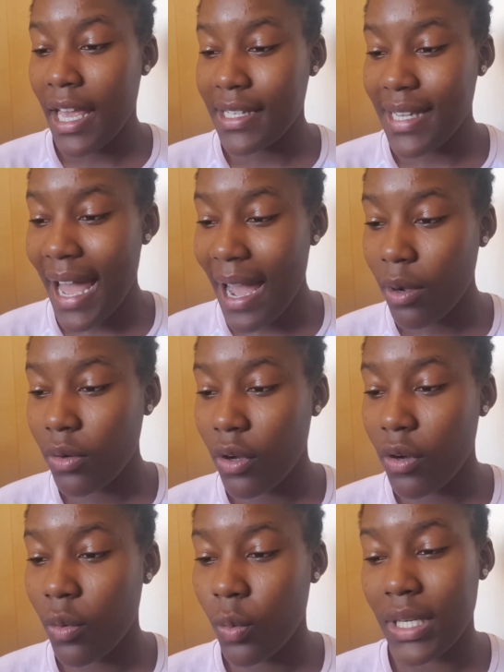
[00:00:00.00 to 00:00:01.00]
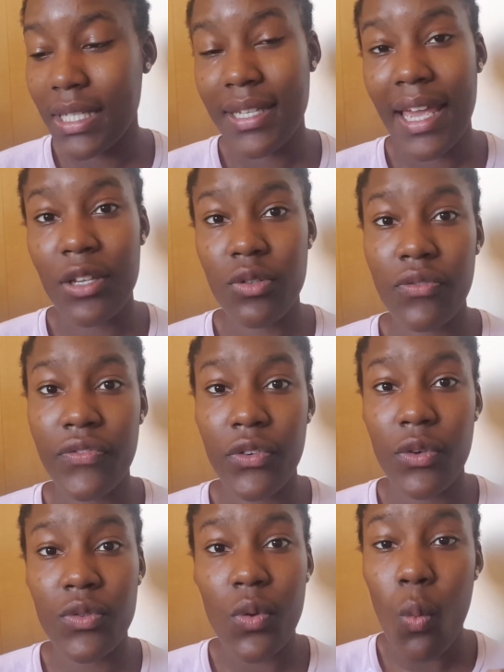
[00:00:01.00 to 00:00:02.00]
is how long will it take to
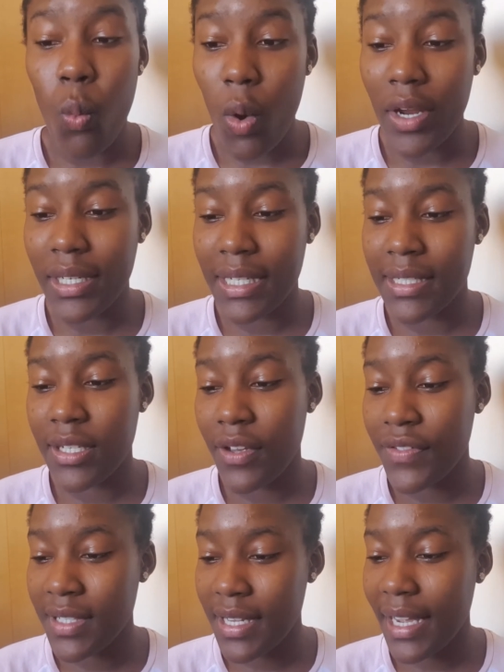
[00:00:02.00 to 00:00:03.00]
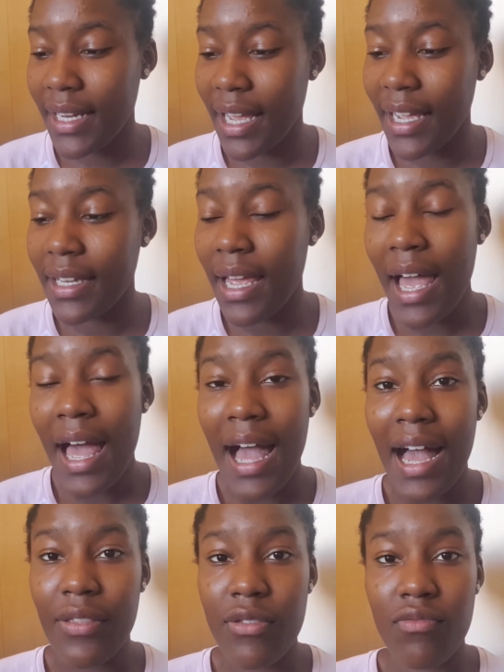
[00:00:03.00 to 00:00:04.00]
infuse 1 liter of saline
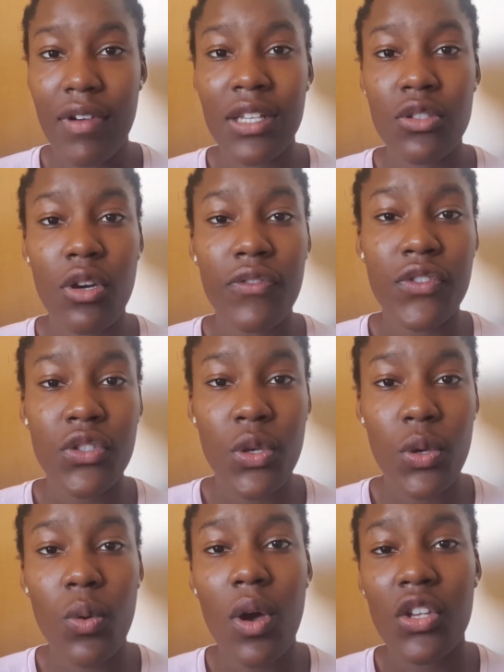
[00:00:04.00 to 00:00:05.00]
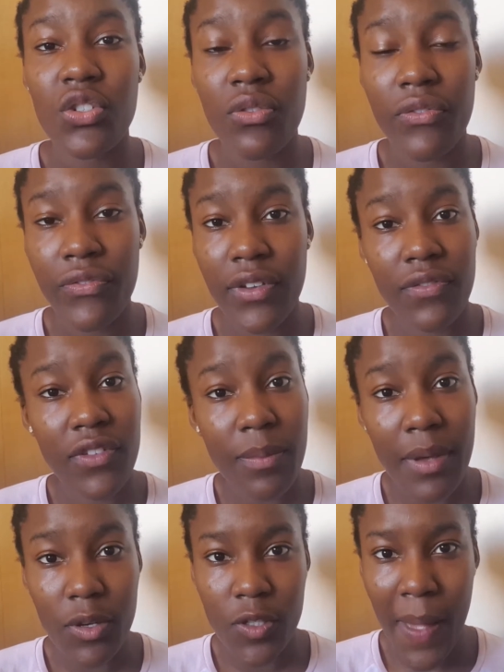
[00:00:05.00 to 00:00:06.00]
at the rate of 250
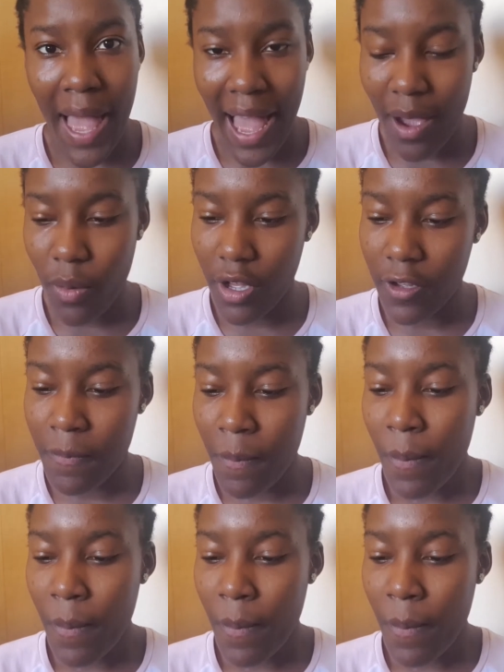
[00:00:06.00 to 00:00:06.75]
mils per hour?